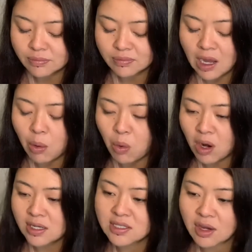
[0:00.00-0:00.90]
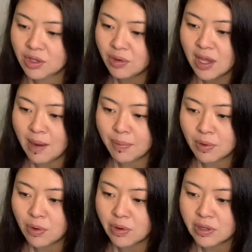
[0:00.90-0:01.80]
I want to tell you,
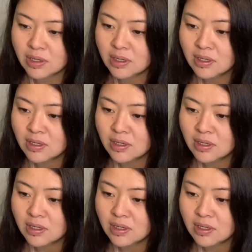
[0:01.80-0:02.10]
Capricorn,